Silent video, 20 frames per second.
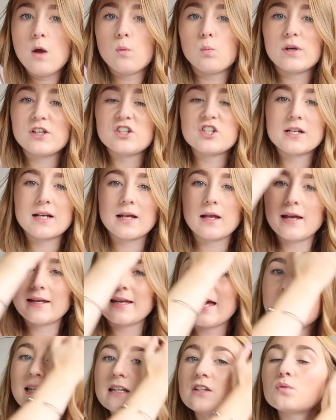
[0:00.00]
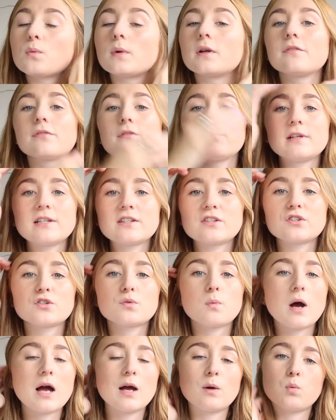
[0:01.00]
which again is one of the
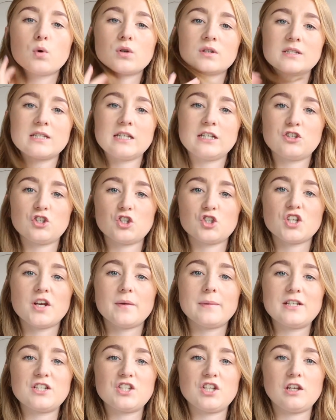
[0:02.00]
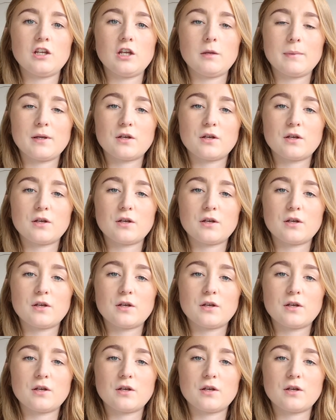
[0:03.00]
reasons why I wanted to show it to you,